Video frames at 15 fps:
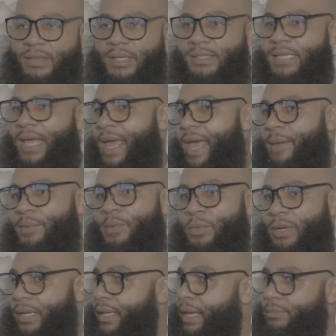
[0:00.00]
things that happened
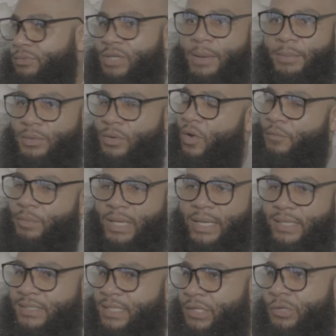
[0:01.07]
where they kept dropping off. But like I said,